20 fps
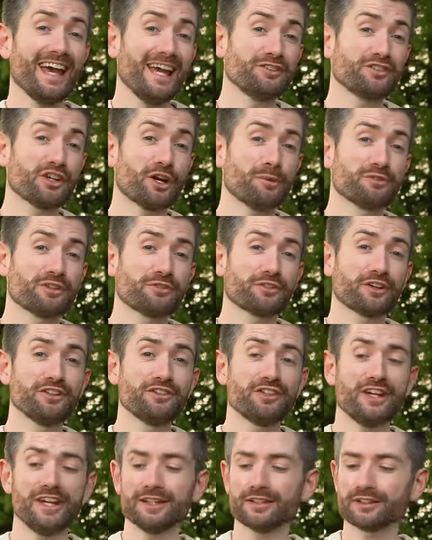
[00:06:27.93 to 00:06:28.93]
In terms of
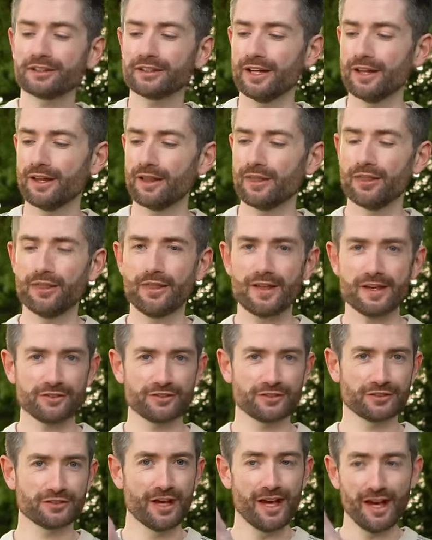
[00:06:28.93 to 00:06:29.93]
container,
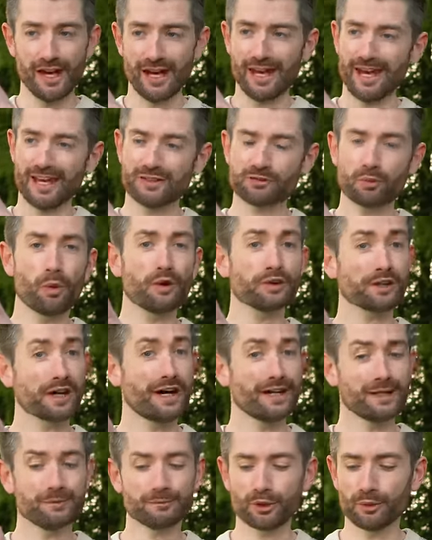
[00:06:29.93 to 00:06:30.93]
this is what
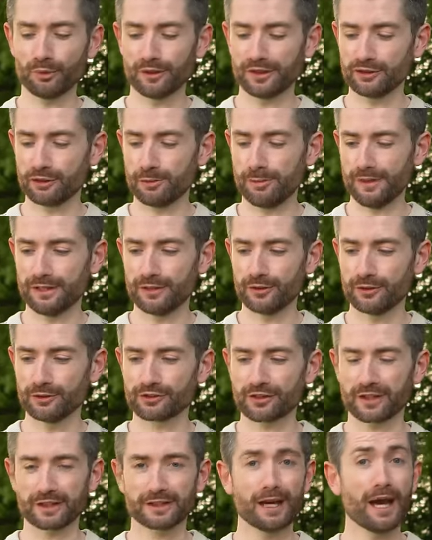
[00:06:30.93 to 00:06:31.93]
I am going to be
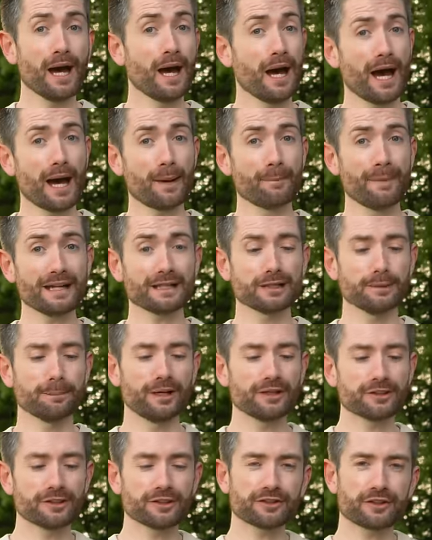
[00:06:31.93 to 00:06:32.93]
using. A metal
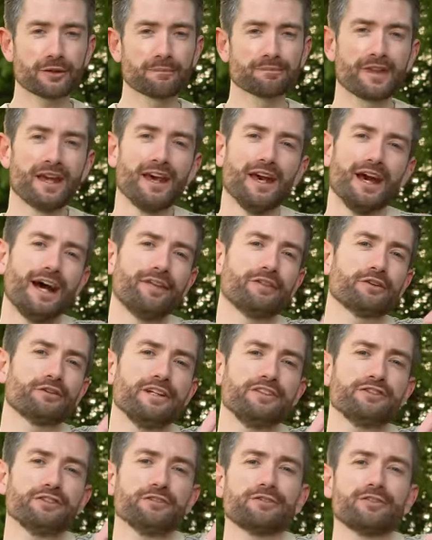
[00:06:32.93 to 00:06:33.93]
bucket. And the
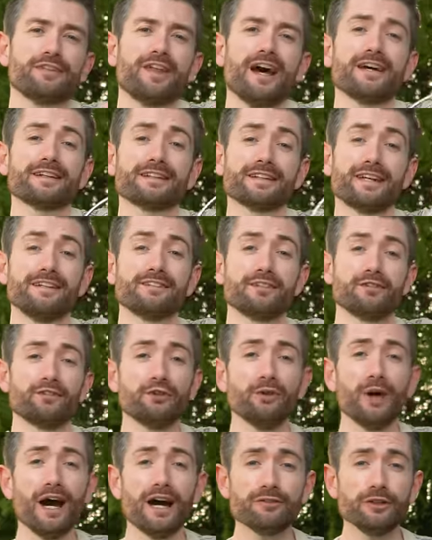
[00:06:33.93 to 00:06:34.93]
reason for that is if
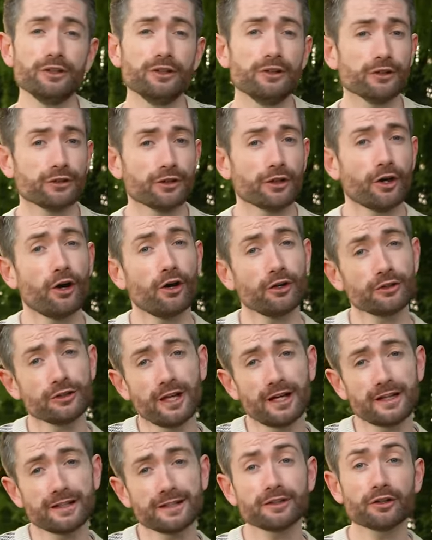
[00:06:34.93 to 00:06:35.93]
you have a look
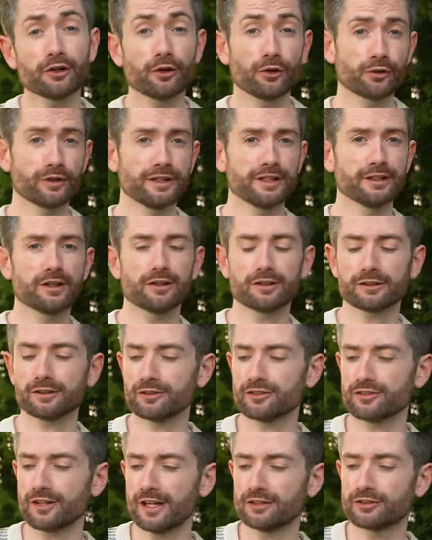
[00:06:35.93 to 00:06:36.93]
online or in garden
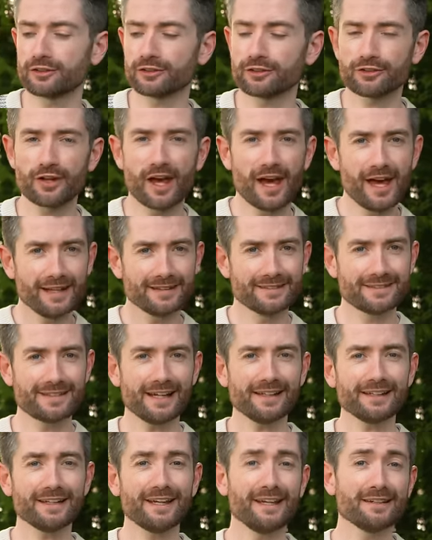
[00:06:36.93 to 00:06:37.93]
centres,
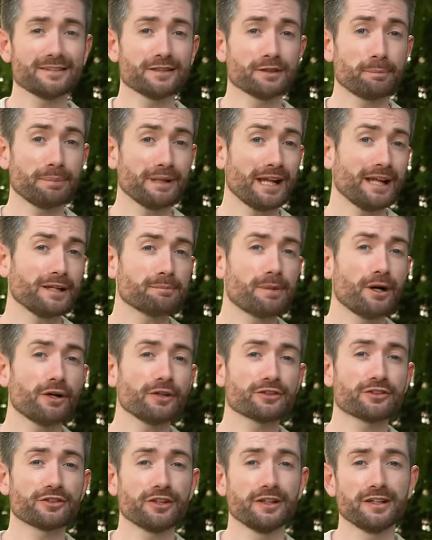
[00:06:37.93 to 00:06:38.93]
dedicated plant
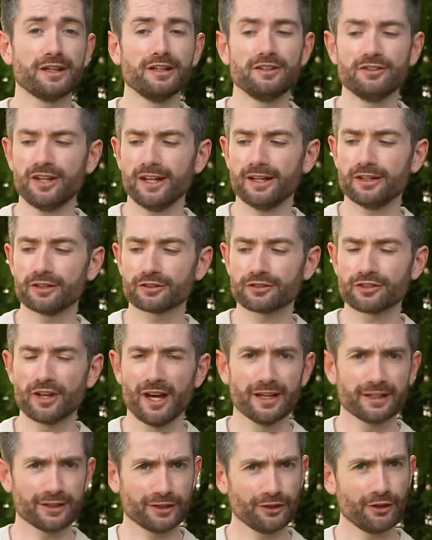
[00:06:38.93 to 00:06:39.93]
pots and containers
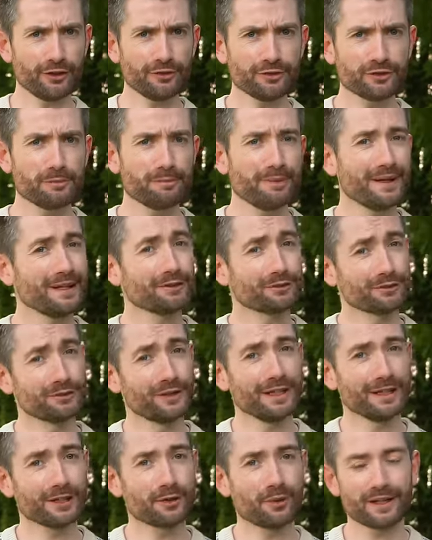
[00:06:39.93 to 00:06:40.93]
can often be
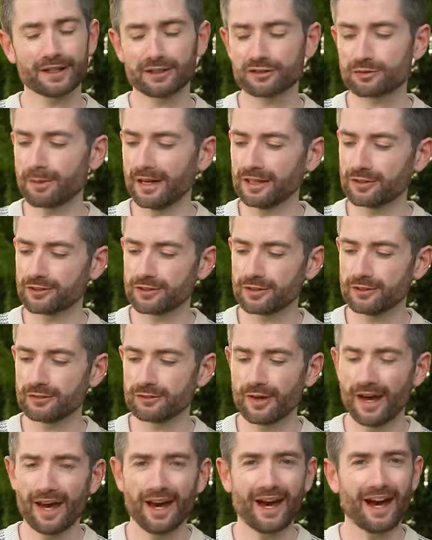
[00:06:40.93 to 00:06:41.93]
really quite expensive